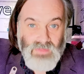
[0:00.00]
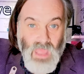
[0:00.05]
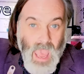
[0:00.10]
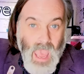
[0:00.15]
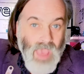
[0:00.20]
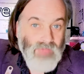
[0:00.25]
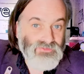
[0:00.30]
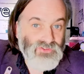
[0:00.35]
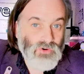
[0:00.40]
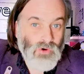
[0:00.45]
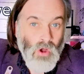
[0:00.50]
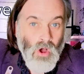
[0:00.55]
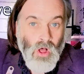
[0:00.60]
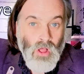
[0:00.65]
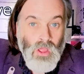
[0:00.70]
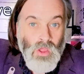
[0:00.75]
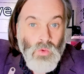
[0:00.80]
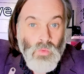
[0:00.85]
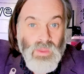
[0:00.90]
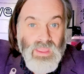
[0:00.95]
After
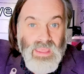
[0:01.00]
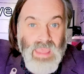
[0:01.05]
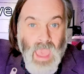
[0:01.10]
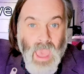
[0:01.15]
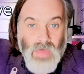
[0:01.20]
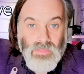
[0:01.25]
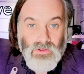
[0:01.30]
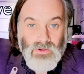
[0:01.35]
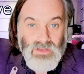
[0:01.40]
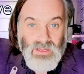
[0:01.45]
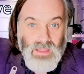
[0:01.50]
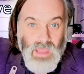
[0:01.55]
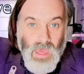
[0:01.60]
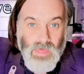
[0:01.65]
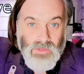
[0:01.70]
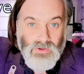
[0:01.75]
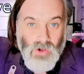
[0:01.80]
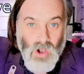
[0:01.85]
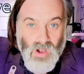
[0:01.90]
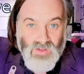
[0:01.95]
all, we gather
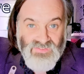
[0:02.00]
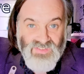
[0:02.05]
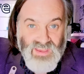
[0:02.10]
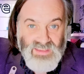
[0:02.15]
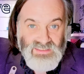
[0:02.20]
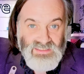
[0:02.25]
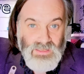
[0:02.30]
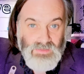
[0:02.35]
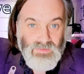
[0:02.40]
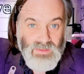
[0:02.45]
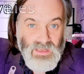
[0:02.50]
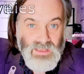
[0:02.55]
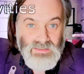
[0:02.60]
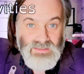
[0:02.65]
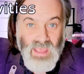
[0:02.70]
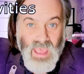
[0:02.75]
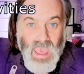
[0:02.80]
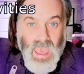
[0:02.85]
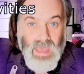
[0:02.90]
together our festivities